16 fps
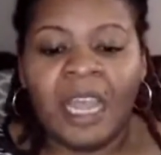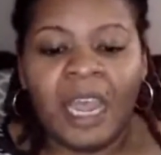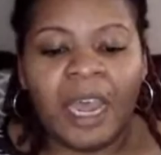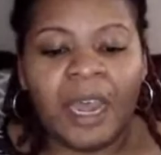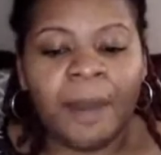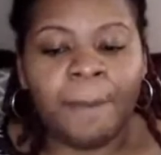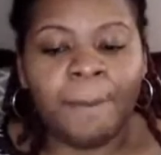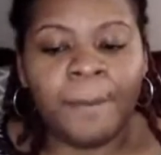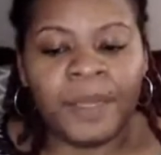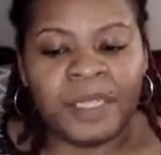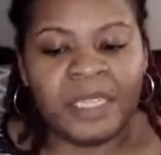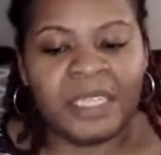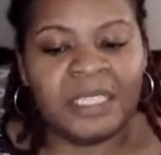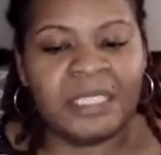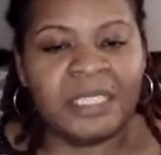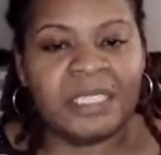
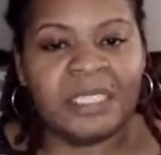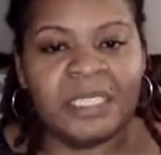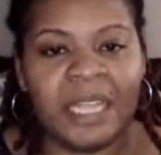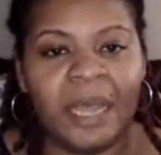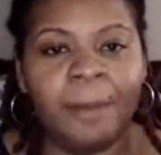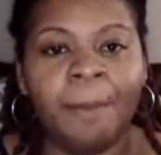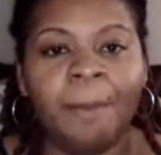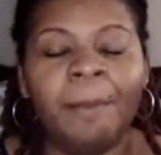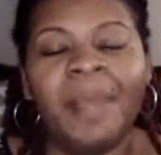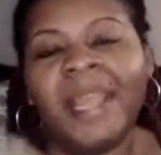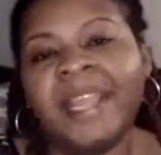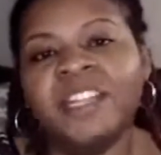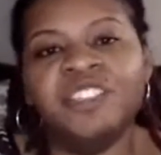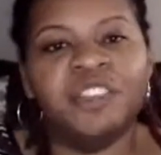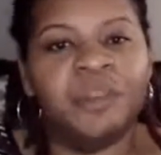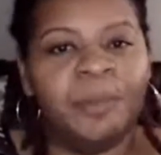but this is a
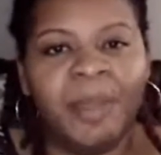major